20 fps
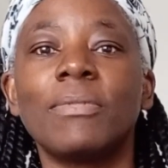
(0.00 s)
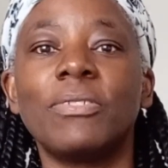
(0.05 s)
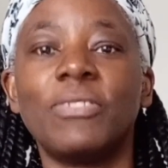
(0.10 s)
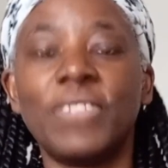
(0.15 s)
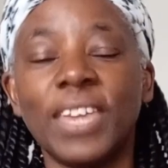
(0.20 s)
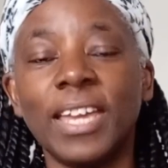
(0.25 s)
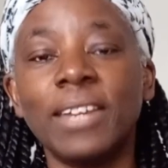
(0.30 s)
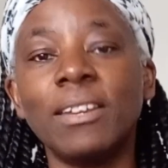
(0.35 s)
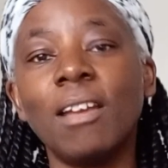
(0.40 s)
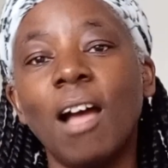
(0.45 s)

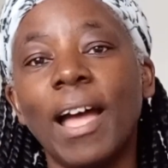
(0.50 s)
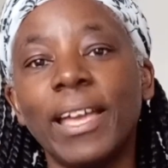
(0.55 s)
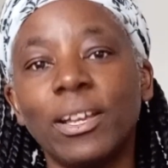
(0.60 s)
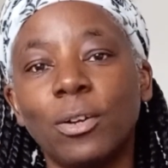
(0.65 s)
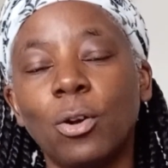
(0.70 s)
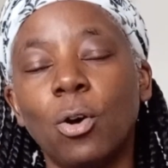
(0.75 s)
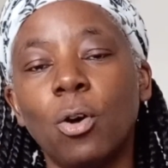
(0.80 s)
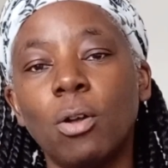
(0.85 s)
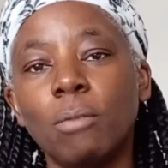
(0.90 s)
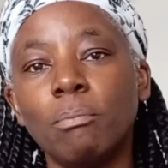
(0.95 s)
Then I
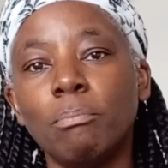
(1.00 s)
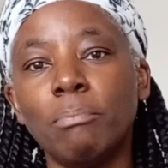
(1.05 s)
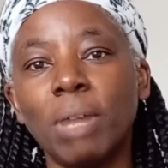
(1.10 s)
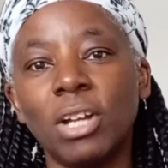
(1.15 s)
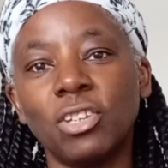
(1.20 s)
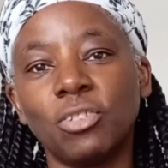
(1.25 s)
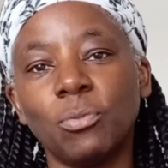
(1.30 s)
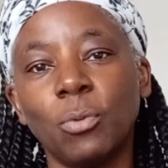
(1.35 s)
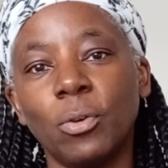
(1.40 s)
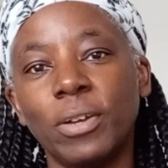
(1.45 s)
got
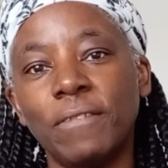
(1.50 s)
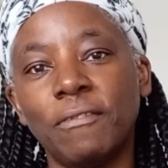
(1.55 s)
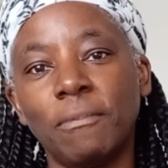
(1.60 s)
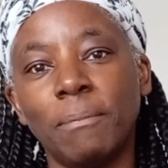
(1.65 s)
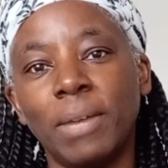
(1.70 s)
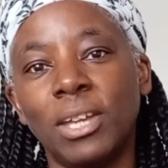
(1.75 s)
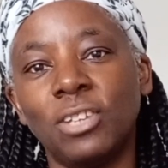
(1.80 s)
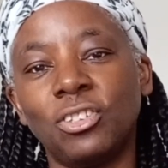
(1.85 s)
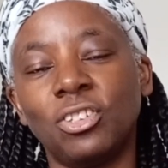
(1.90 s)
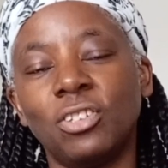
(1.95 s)
much more
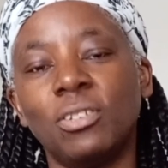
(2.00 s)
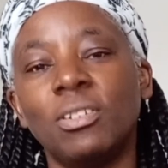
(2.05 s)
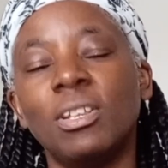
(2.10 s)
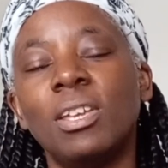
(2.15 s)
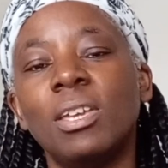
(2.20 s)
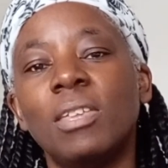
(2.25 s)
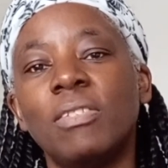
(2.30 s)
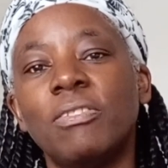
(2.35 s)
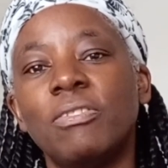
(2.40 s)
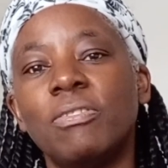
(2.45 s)

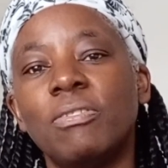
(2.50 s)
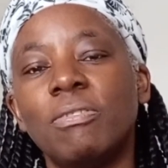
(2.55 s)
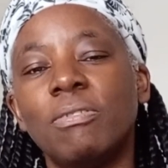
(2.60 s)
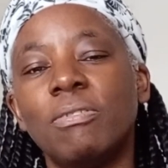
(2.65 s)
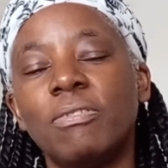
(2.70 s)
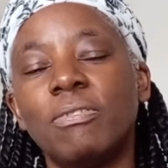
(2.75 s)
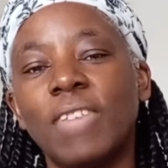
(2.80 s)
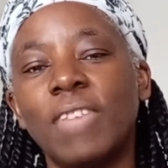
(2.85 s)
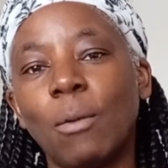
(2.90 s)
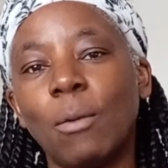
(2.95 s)
information
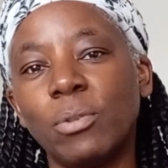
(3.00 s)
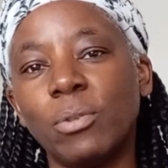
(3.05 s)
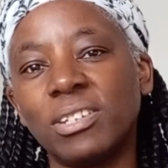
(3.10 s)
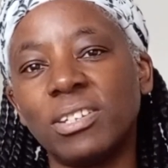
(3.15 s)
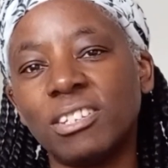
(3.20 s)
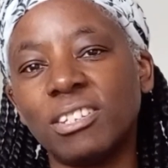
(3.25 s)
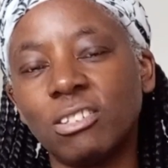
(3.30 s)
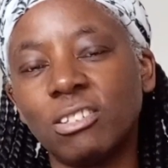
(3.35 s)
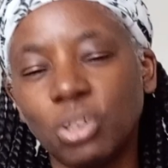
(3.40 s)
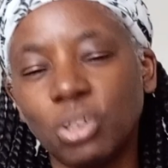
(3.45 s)
that
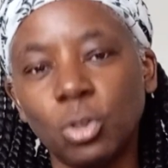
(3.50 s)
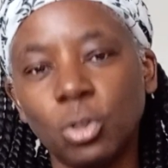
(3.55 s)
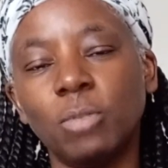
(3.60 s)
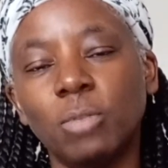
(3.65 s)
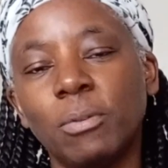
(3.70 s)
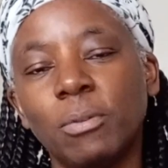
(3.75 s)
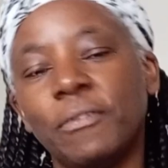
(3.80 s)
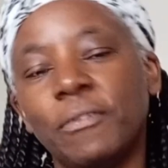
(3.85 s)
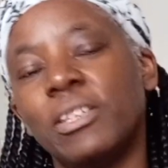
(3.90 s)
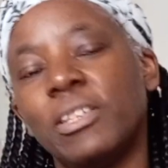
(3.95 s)
was
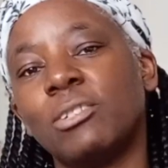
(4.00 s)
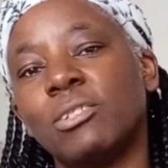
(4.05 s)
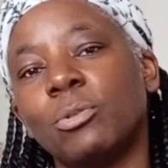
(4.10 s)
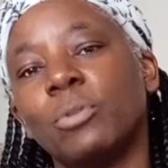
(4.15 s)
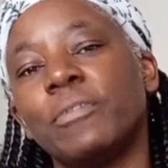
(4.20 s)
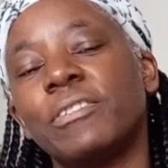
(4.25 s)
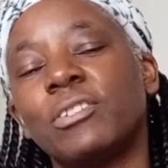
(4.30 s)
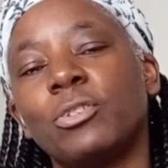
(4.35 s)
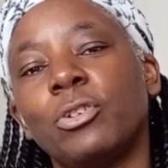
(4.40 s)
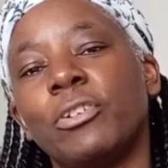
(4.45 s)
suitable for the sort
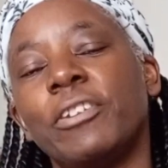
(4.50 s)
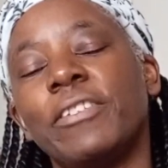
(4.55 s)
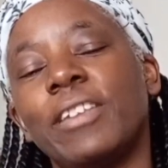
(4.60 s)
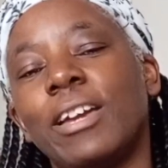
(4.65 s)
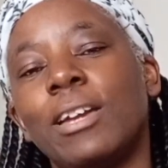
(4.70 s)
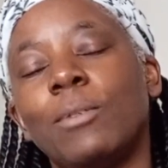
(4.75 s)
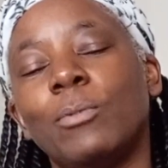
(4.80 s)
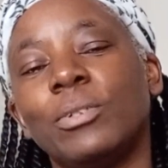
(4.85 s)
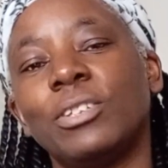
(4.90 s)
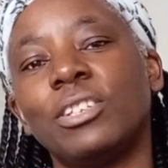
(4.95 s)
of story that
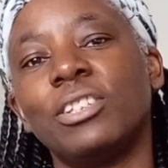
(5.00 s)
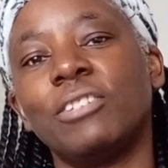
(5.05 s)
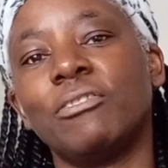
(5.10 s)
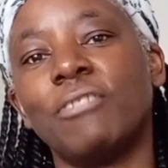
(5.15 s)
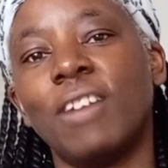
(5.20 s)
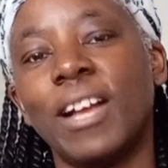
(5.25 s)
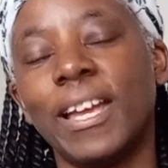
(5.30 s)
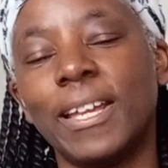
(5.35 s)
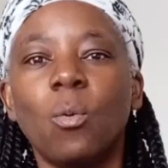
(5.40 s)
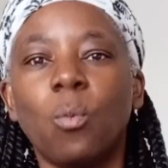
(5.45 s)
I wanted to
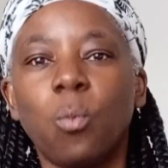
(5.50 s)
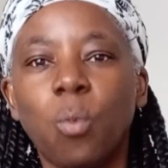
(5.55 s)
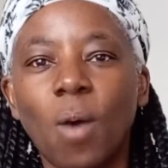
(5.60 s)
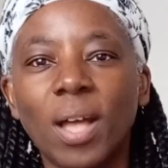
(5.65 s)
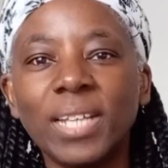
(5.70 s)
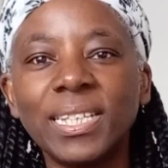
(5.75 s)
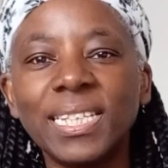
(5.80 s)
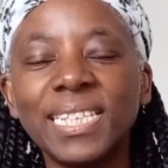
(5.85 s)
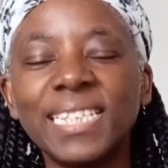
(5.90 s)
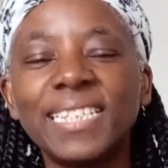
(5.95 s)
write.
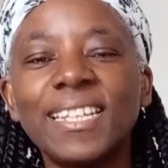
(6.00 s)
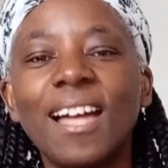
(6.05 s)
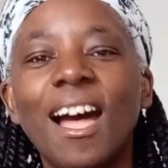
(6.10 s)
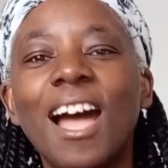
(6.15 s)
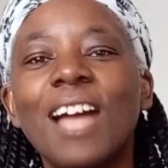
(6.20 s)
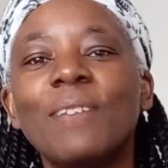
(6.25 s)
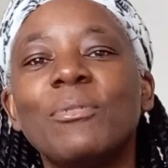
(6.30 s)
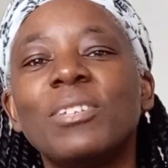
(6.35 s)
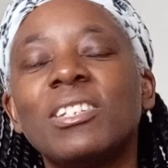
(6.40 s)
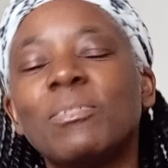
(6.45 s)
Once
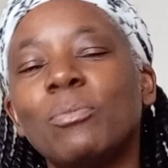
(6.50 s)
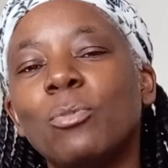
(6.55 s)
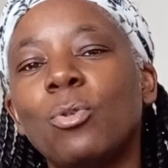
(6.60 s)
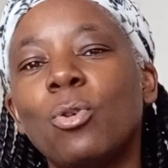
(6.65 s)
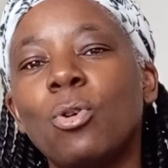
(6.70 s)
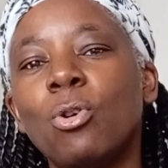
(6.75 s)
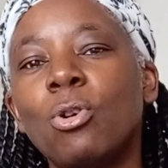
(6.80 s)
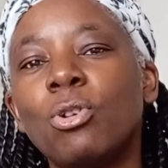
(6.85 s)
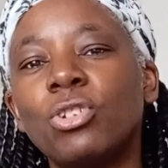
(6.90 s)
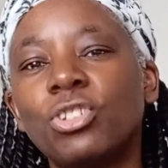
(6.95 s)
I was
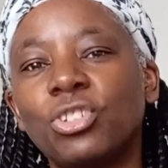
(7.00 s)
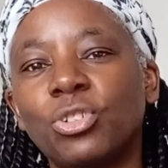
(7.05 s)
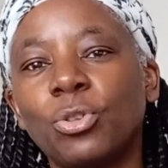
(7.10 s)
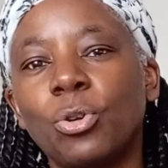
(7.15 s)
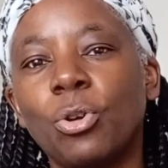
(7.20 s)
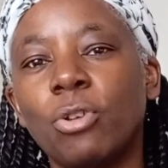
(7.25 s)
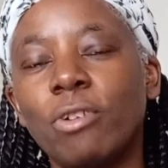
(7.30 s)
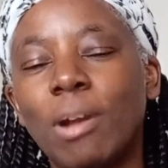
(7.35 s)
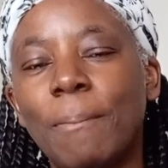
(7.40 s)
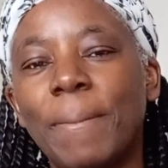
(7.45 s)
more
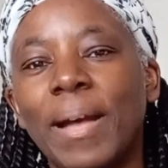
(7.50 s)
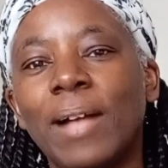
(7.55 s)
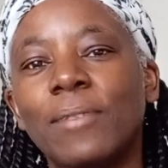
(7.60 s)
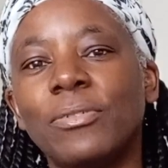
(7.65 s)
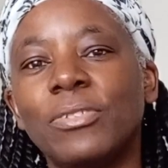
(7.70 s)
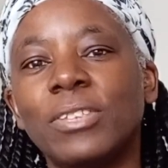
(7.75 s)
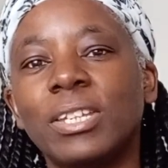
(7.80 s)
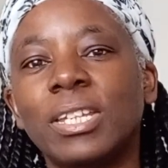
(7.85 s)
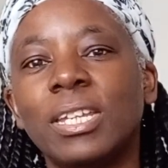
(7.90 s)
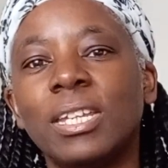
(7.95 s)
sure
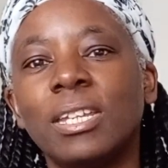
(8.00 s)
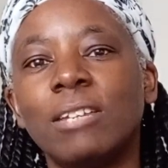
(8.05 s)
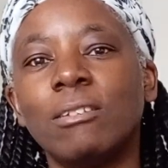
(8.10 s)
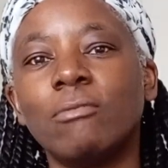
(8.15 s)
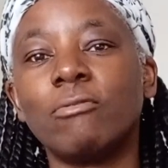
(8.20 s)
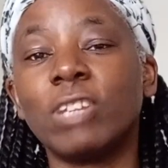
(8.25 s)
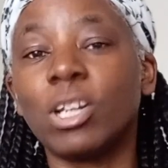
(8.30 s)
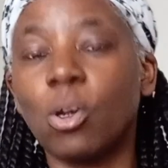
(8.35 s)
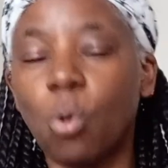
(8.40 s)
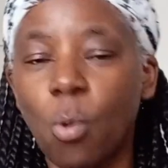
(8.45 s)
about the
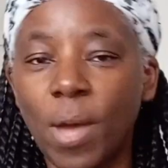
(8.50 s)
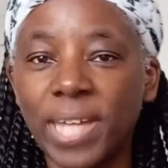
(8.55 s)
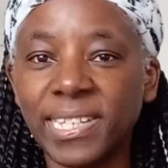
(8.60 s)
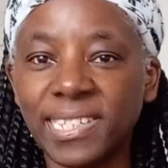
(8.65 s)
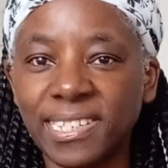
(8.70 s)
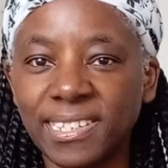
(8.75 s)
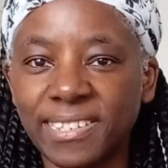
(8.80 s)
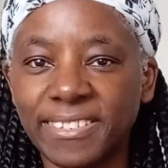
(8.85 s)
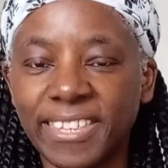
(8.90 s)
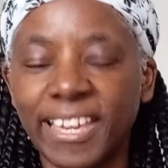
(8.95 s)

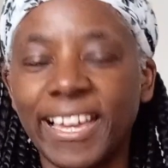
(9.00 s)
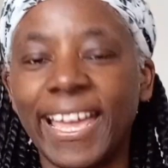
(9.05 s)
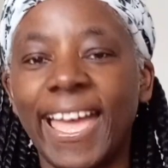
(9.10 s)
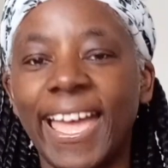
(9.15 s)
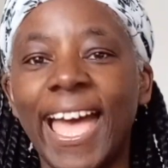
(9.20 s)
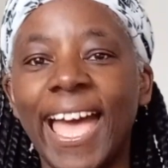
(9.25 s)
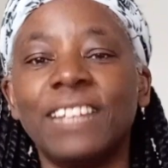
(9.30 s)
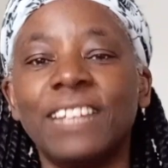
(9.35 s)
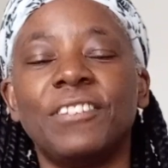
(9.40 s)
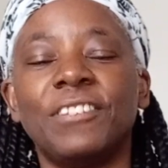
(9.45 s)
requests that I
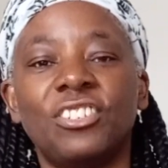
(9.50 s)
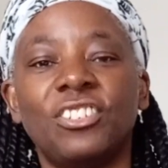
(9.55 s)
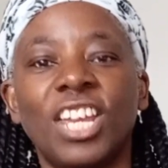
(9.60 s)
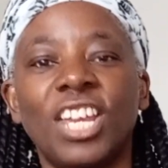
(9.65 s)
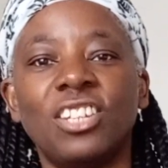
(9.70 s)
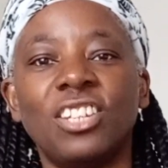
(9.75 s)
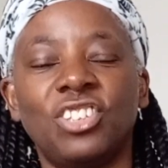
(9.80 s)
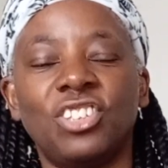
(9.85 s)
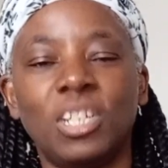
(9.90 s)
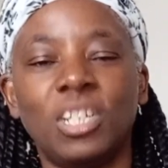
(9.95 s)
had for
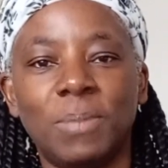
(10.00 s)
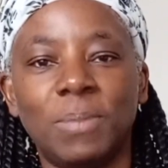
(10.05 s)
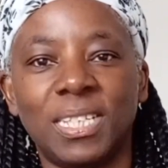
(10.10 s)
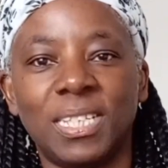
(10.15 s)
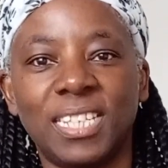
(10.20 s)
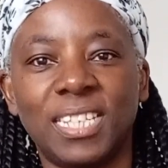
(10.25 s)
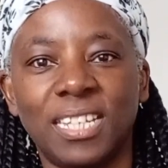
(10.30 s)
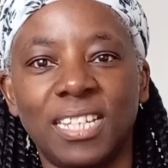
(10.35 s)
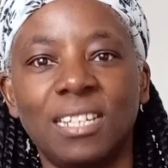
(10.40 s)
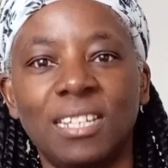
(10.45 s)

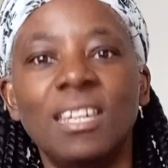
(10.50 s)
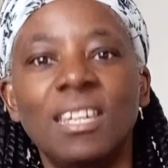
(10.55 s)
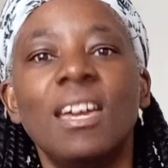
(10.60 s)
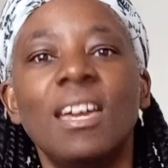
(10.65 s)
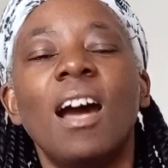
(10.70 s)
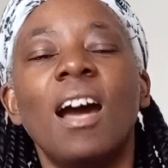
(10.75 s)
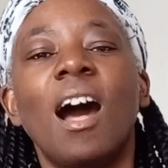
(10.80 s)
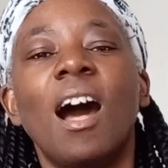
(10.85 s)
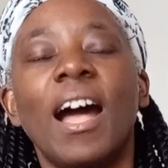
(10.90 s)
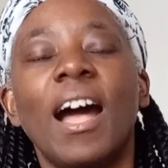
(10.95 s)
ChatGPT,
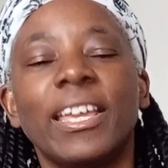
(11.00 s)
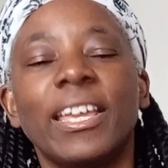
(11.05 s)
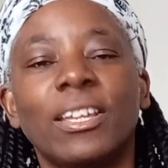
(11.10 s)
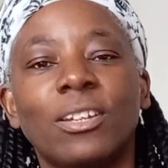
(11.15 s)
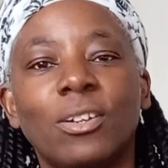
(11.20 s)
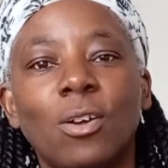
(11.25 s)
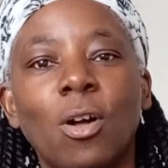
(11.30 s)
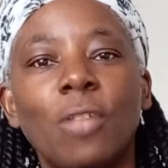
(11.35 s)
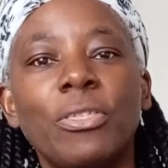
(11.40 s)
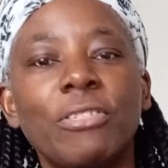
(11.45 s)
I
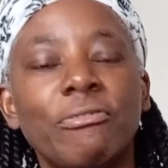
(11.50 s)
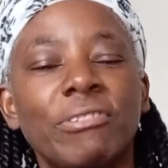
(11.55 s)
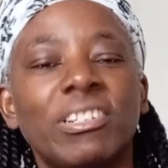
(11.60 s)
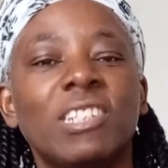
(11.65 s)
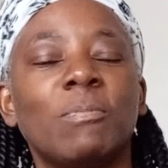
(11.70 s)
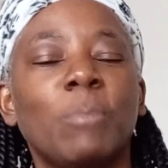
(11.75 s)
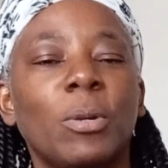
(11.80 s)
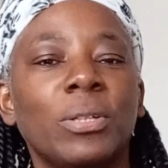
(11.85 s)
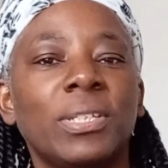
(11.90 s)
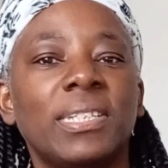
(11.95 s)
got the
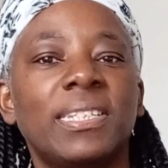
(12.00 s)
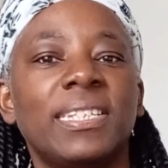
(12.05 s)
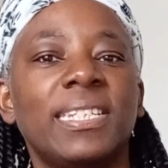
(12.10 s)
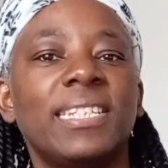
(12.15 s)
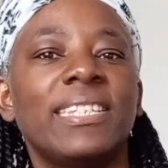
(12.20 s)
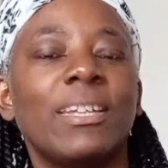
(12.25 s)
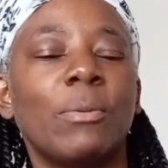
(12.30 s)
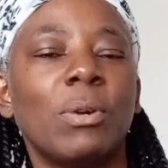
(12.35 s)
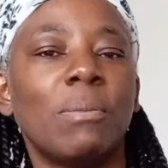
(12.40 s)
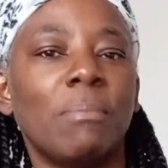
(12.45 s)

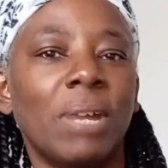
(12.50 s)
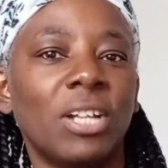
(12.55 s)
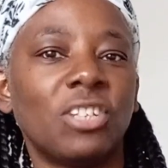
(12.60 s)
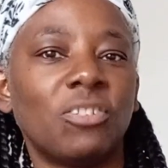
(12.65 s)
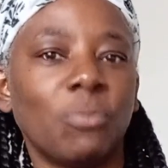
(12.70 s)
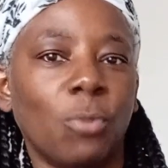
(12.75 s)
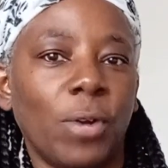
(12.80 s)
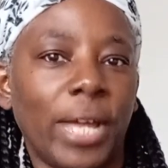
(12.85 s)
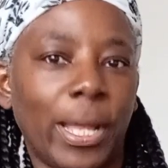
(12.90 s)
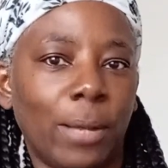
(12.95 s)
responses that were much
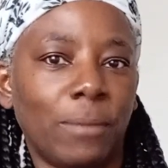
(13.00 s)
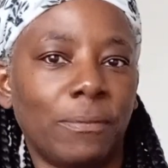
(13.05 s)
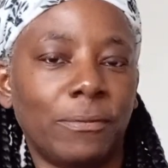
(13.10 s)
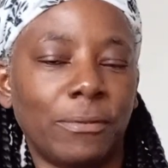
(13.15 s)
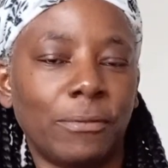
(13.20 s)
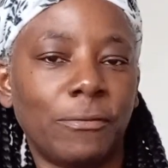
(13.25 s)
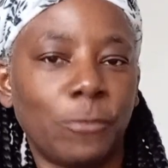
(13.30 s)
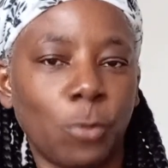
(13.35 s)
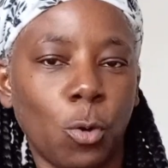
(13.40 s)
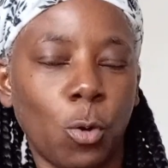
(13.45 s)
more
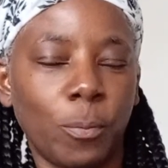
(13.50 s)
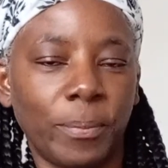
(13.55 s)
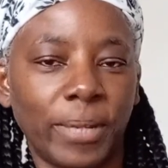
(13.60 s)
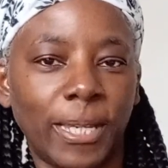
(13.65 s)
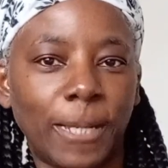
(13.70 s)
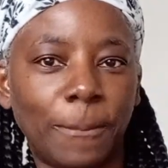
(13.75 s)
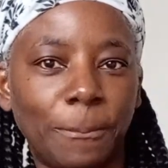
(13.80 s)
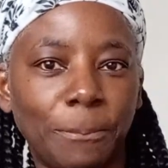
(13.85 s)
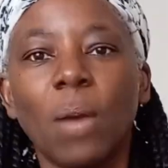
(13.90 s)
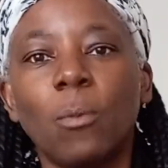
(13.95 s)
helpful for
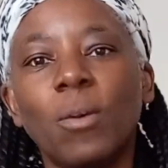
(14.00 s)
me.